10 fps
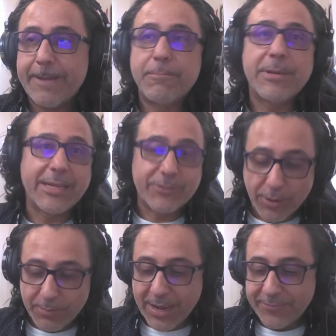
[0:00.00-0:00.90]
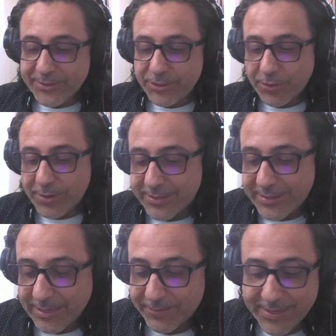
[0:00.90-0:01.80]
like term life insurance
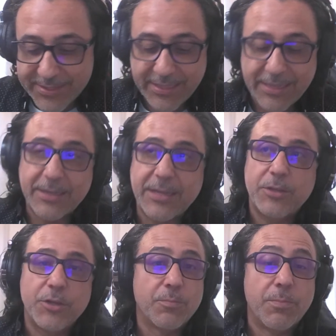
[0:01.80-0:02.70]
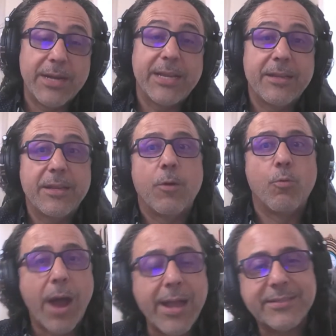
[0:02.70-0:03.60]
and investing in your money
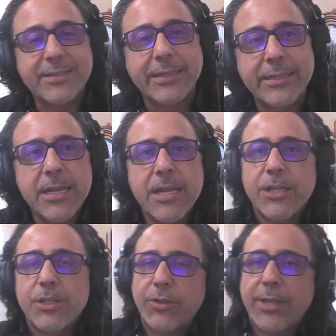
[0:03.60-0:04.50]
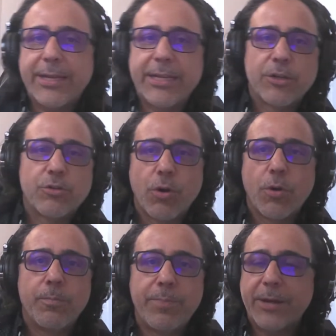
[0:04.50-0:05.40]
wisely so that it can
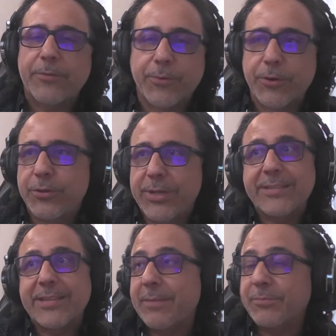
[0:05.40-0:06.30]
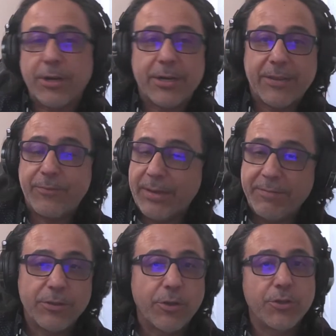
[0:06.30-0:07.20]
grow better for you. Yes, and I'm talking
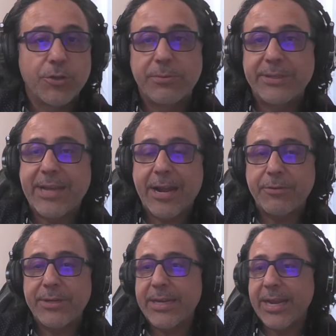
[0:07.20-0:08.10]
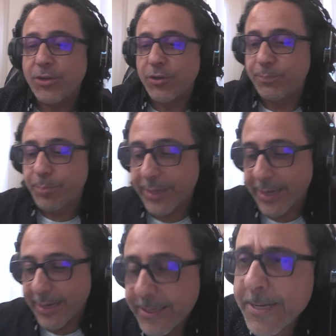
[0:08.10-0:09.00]
even though you're a retiree and you've put
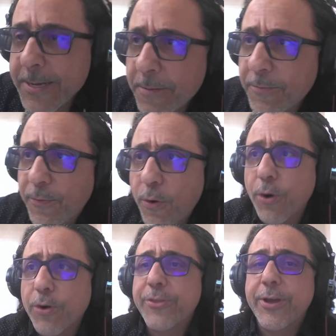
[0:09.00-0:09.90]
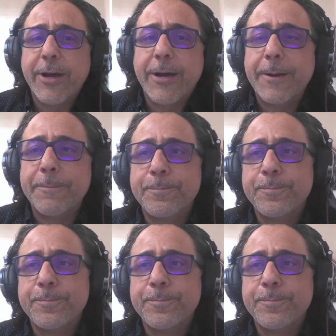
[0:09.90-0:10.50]
in for the